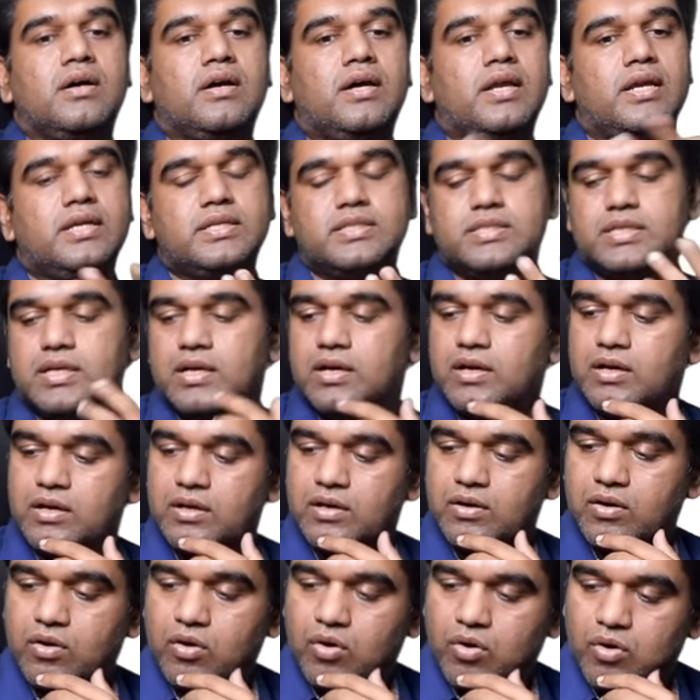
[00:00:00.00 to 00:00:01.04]
correct
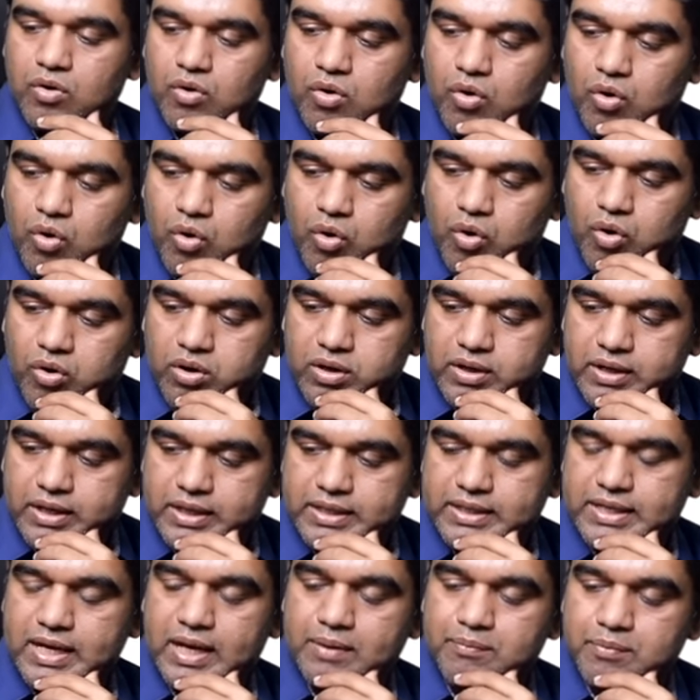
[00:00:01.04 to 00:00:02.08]
or
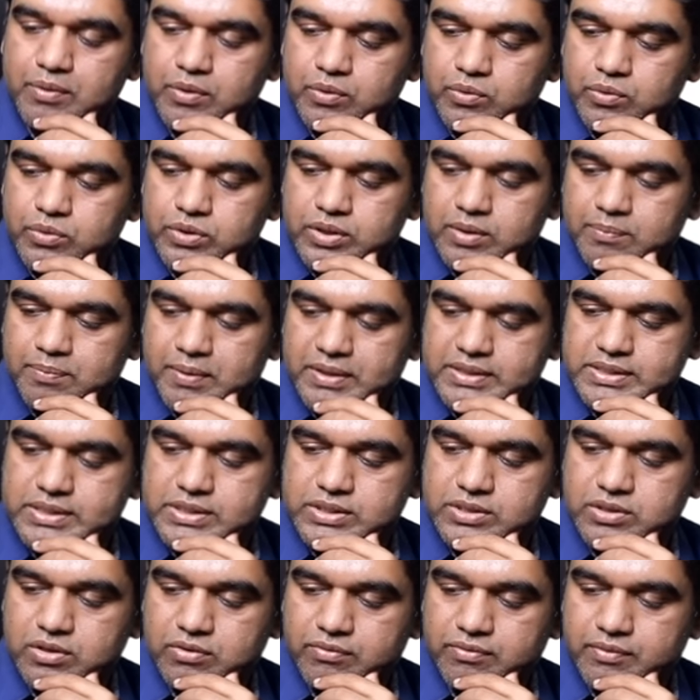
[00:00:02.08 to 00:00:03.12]
it can be due to the
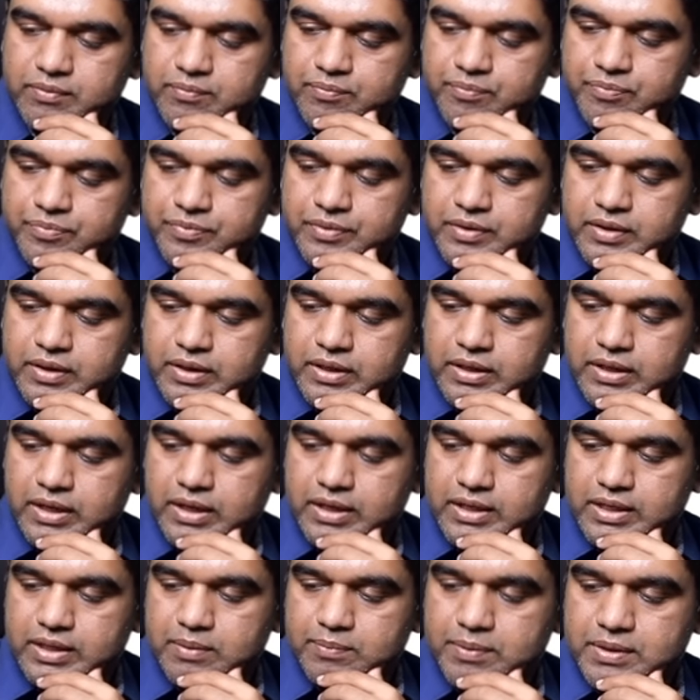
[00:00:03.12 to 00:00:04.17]
presence of
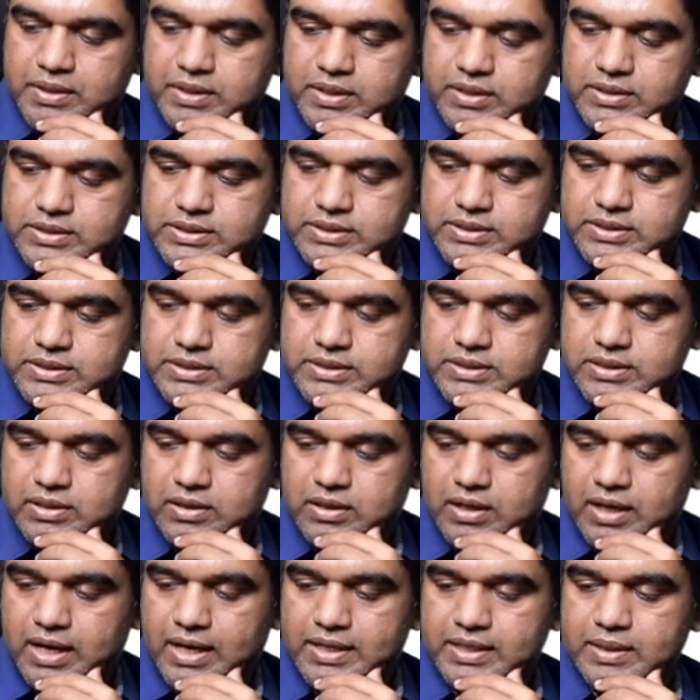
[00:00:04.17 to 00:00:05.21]
inhibitors
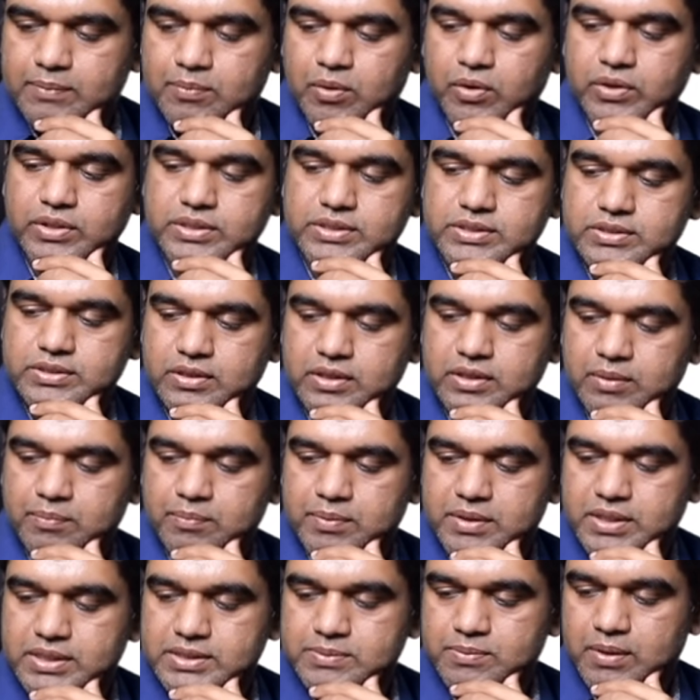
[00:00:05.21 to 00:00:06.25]
antibodies
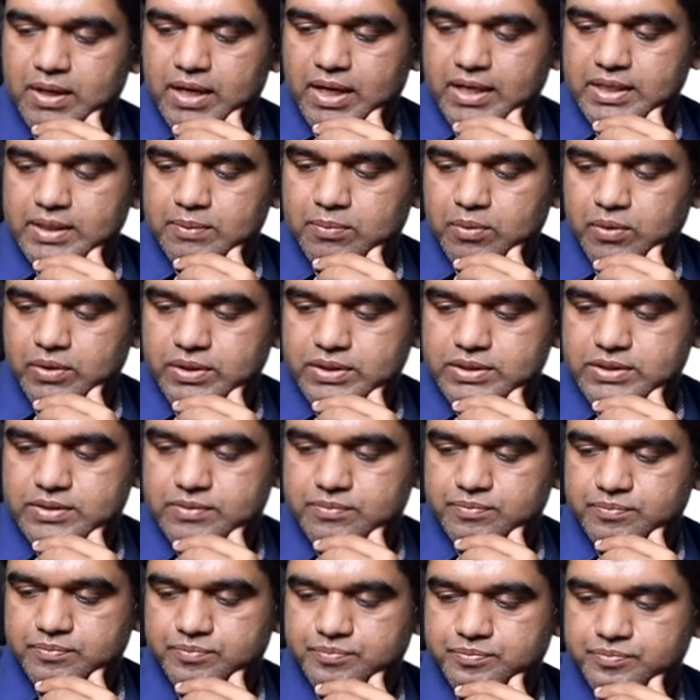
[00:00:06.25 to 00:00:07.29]
inhibitors were antibodies
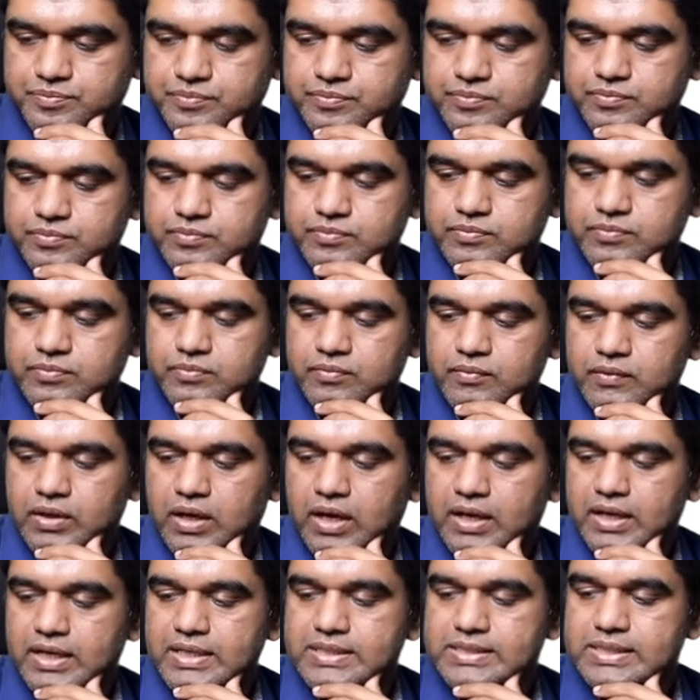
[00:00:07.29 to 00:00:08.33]

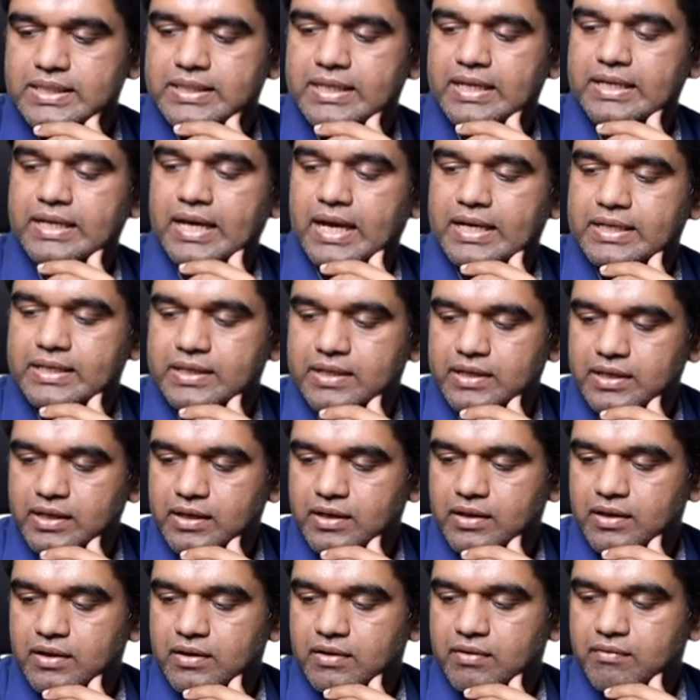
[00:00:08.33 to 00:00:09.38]
and inside that
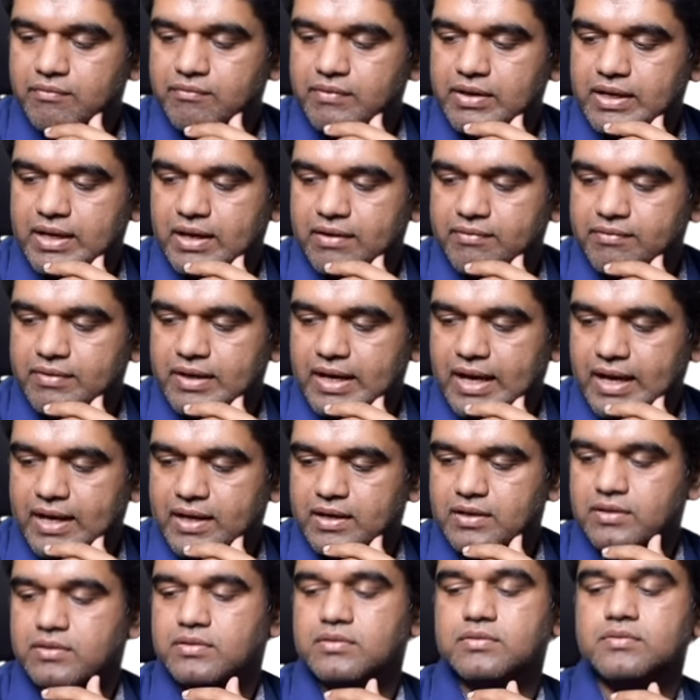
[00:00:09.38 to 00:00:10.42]
category we have
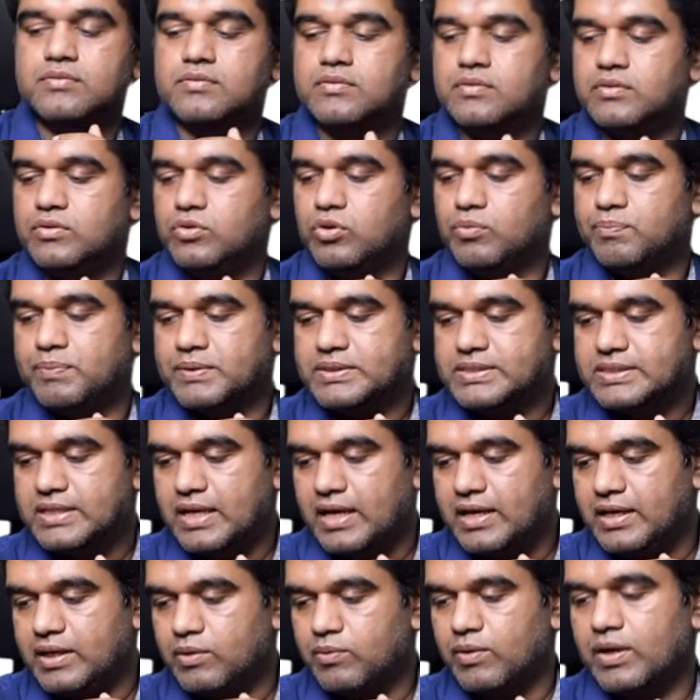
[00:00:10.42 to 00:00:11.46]
lac lupus
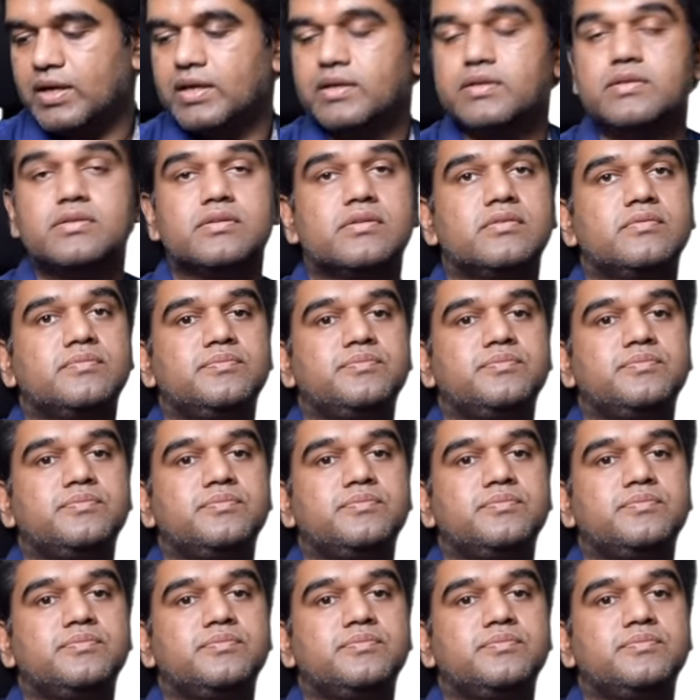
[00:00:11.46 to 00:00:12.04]
anticoagulant